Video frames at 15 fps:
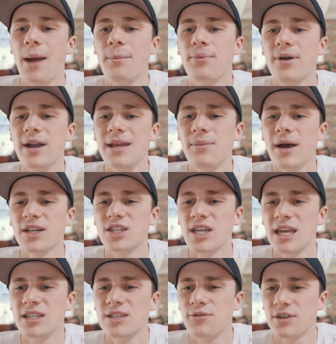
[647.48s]
I'm pretty
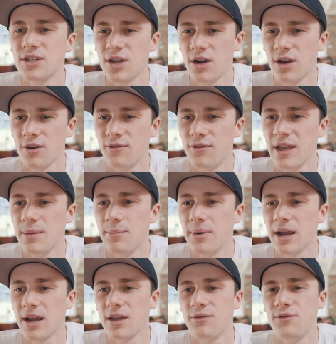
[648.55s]
much into photography,
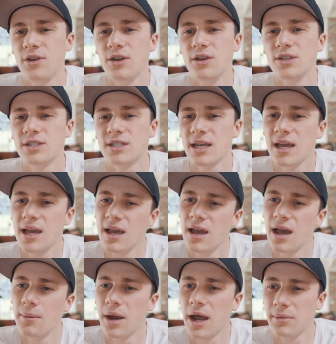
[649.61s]
but
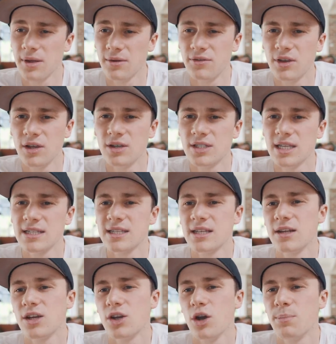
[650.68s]
I'm confused. Is
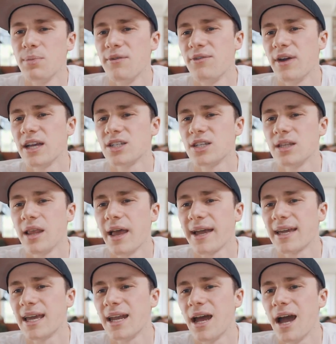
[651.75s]
it a good profession?
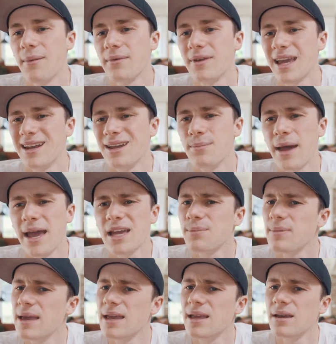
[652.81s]
Like, can it
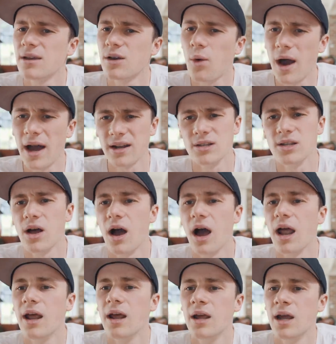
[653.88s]
make me quite a
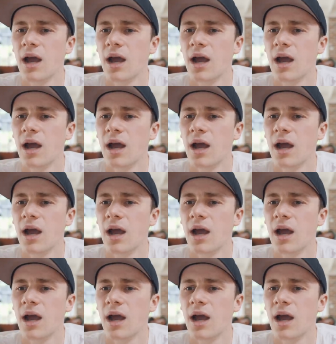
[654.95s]
lot?